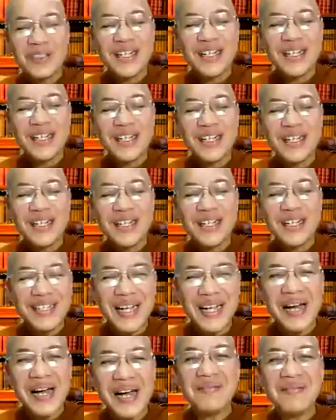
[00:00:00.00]
three, many
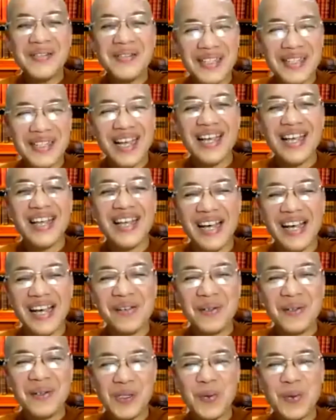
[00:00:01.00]
times a day. I
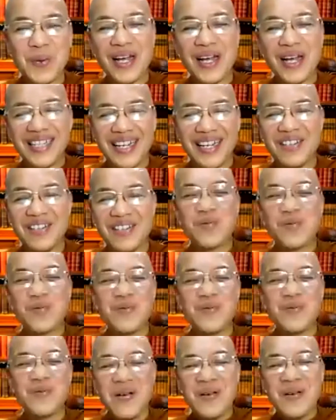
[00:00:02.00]
was sweating.
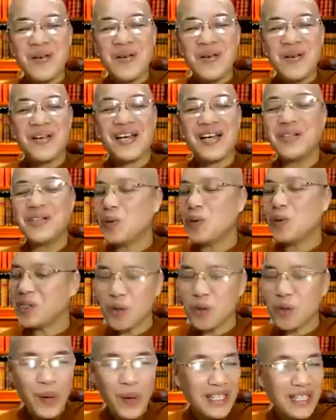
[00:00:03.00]
Uh, I
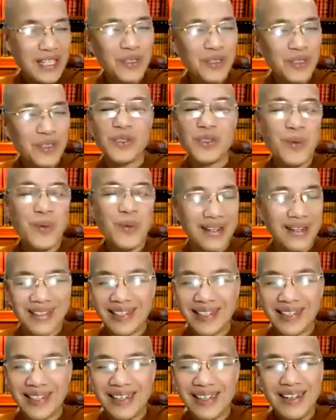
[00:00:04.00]
was wet with
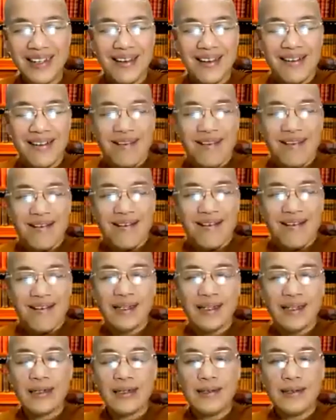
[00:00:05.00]
sweat.
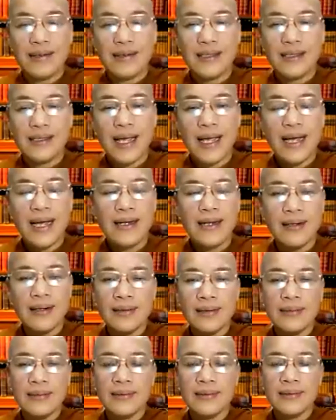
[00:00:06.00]
Uh,
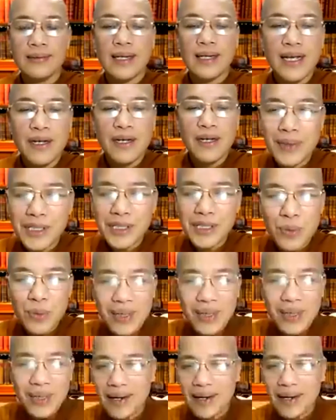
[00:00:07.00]
and I was
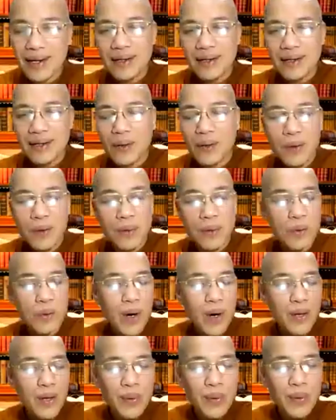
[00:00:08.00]
wondering oh,
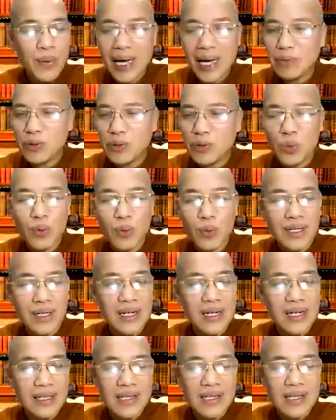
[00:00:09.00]
why we have to work
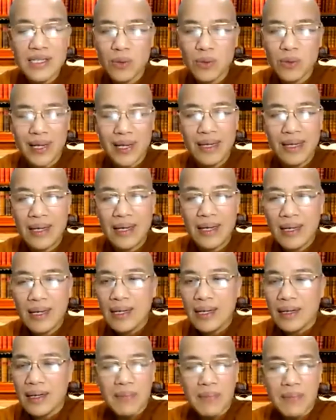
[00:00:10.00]
this way,
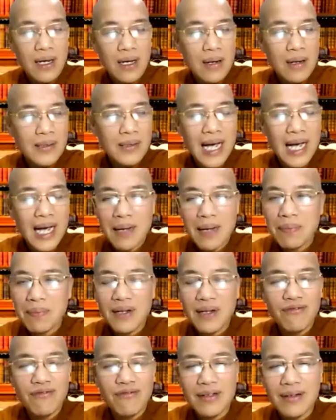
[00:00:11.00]
because I
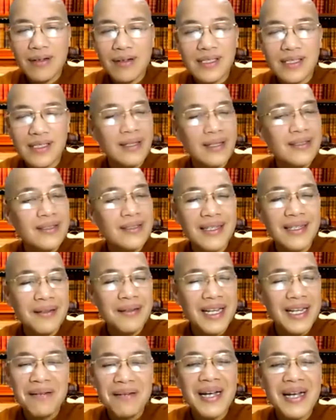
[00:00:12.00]
prefer
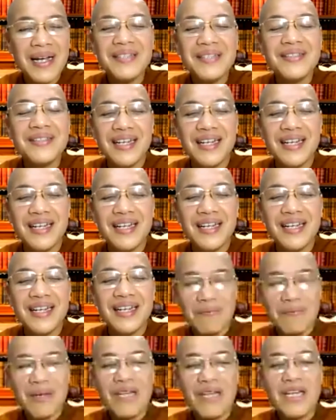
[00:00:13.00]
sitting in
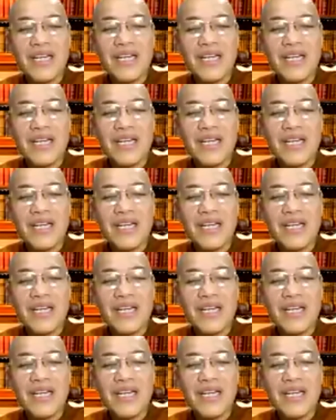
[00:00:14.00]
meditation